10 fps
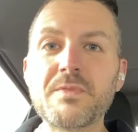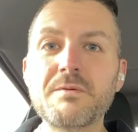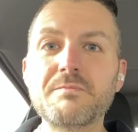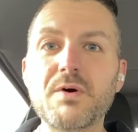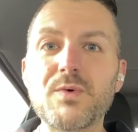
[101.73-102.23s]

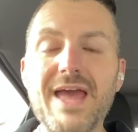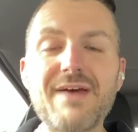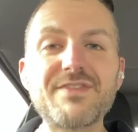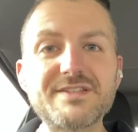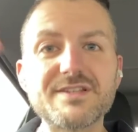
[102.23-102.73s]
But we
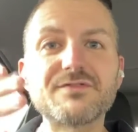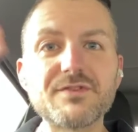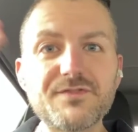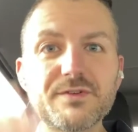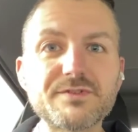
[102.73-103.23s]
have these
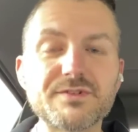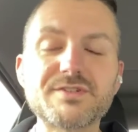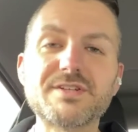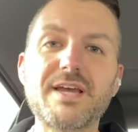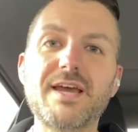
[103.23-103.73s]
different
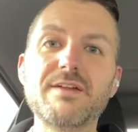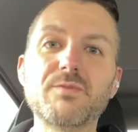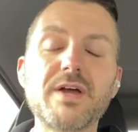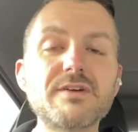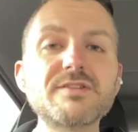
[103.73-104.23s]
filters. And
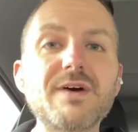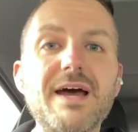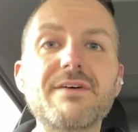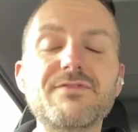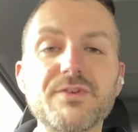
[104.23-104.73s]
we also
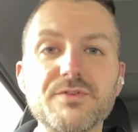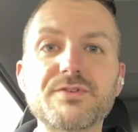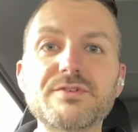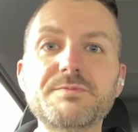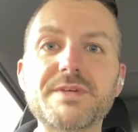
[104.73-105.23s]
have
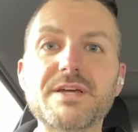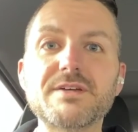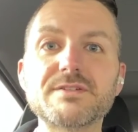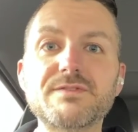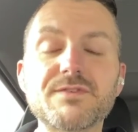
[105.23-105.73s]
filters
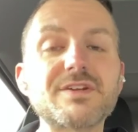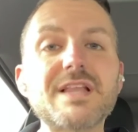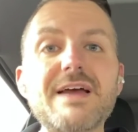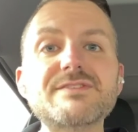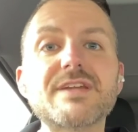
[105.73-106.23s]
because of different
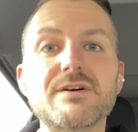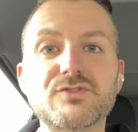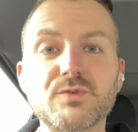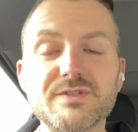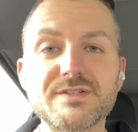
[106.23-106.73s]
lifestyle
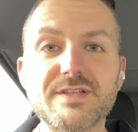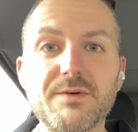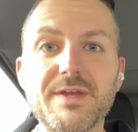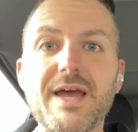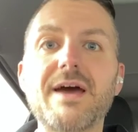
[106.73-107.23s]
choices that
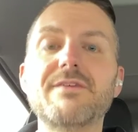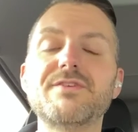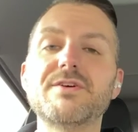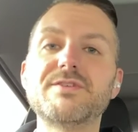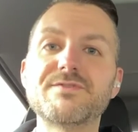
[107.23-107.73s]
we have, you
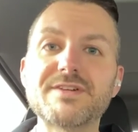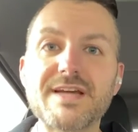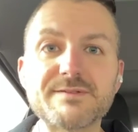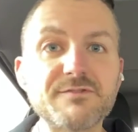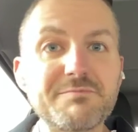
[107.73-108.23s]
know, different
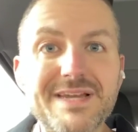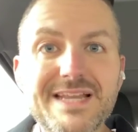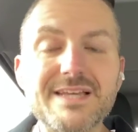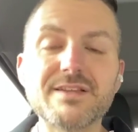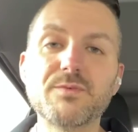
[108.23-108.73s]
types of
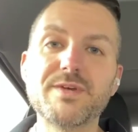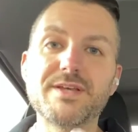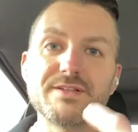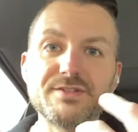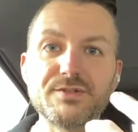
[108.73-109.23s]
media that we
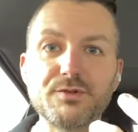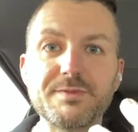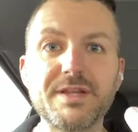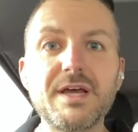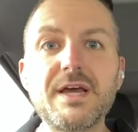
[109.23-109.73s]
consume.
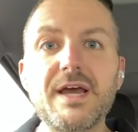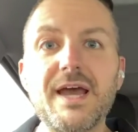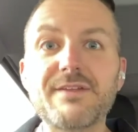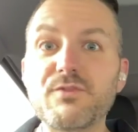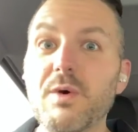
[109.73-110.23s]
And
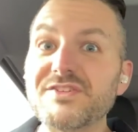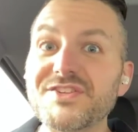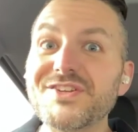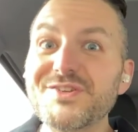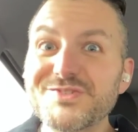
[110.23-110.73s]
if you watch the
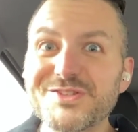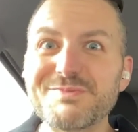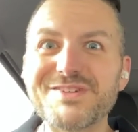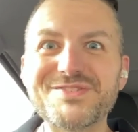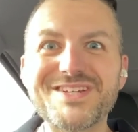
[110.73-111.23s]
news too
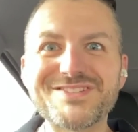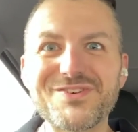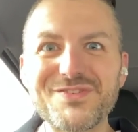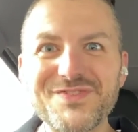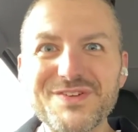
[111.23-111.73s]
much, you get
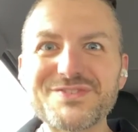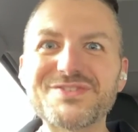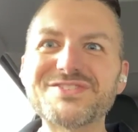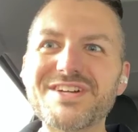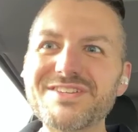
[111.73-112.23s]
certain
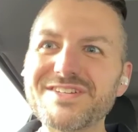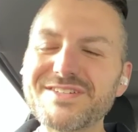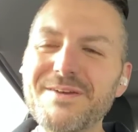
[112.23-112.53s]
filters and all this.